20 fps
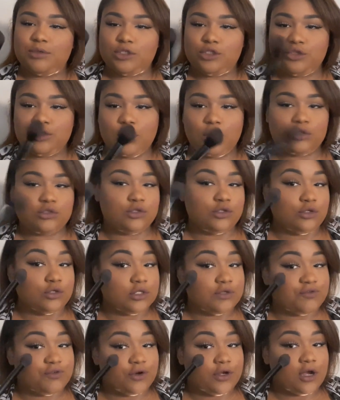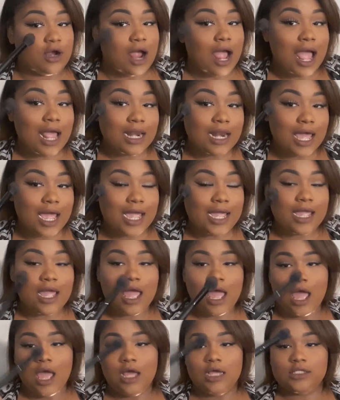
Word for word: but you can also use it for your highlight,